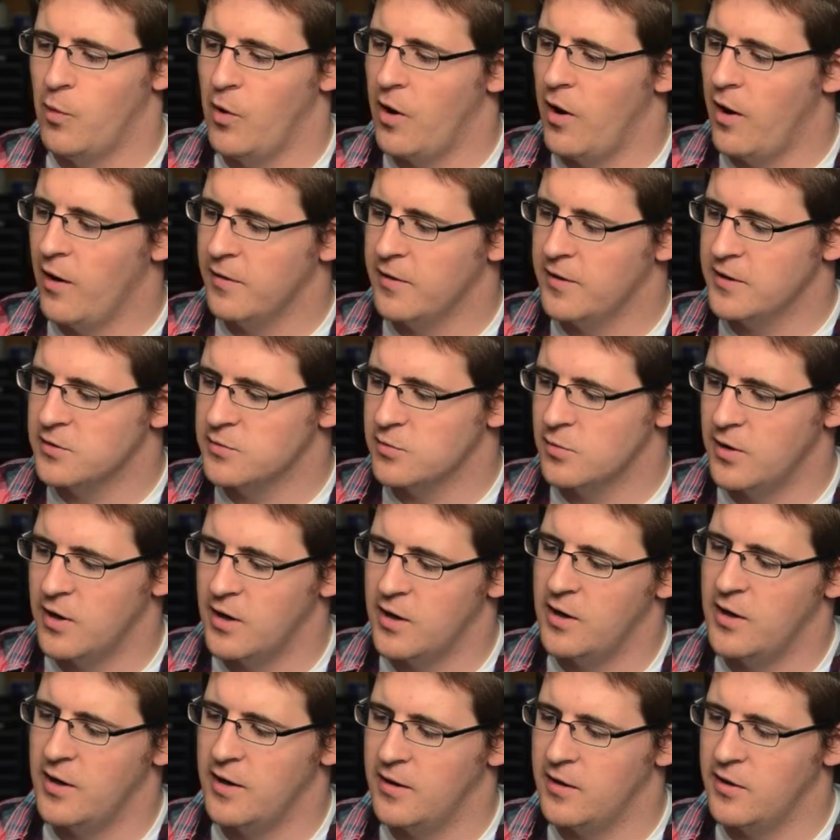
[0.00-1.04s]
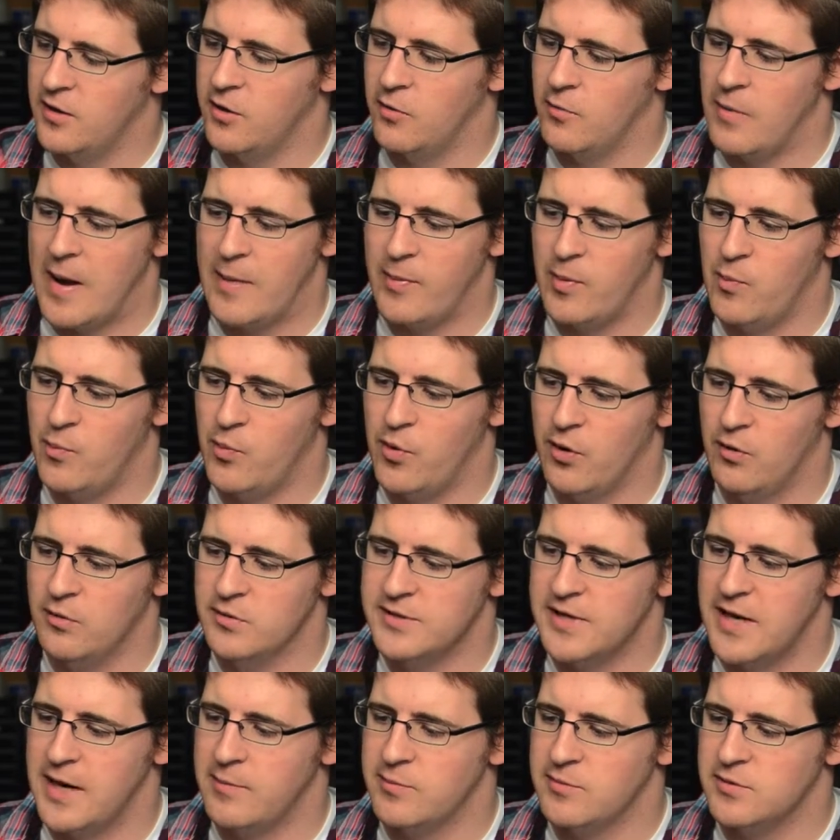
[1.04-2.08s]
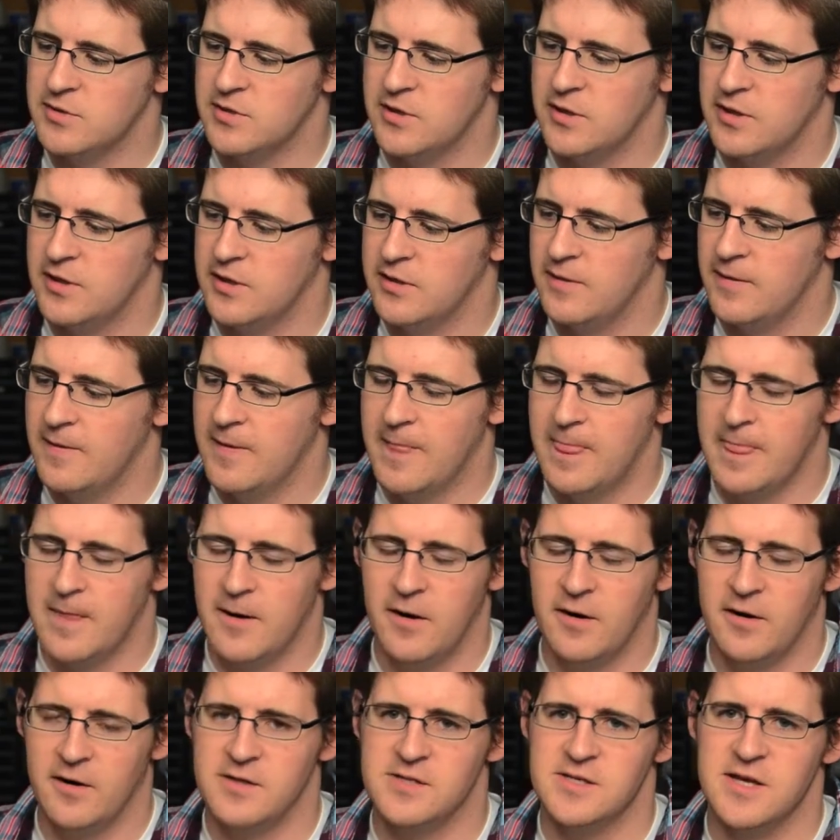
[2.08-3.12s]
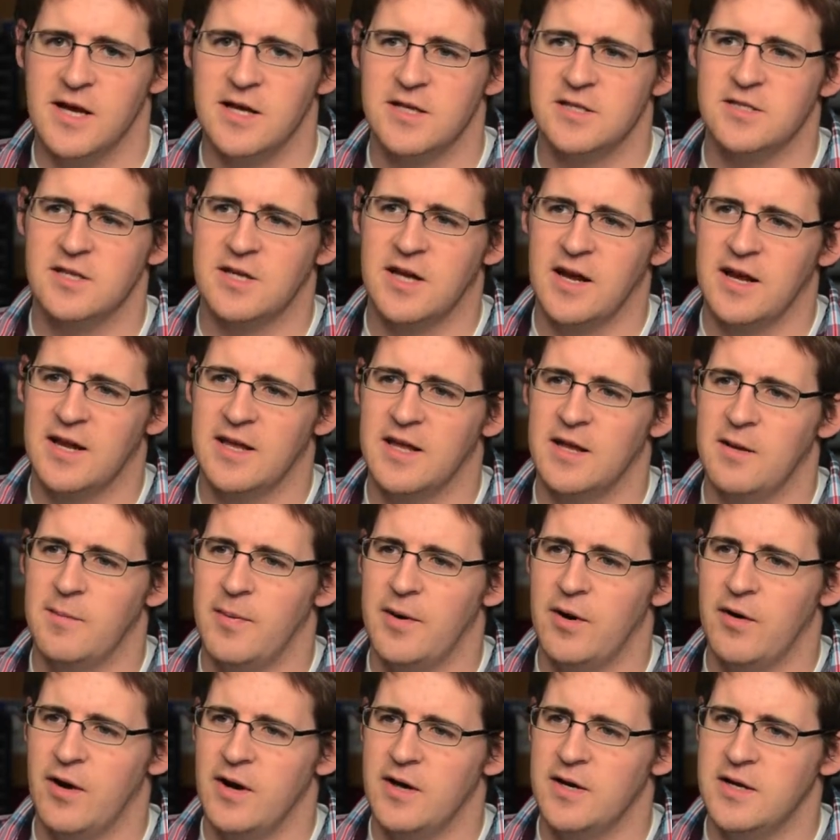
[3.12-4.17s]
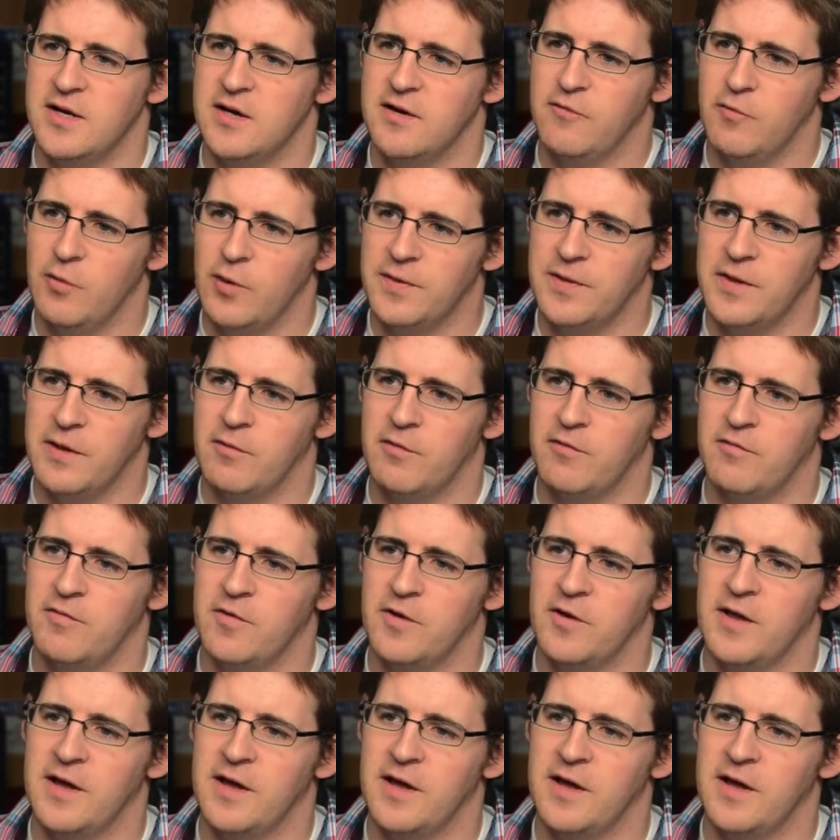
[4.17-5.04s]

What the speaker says: all these were rapid prototypes, our designs to kind of get a better idea of what they would feel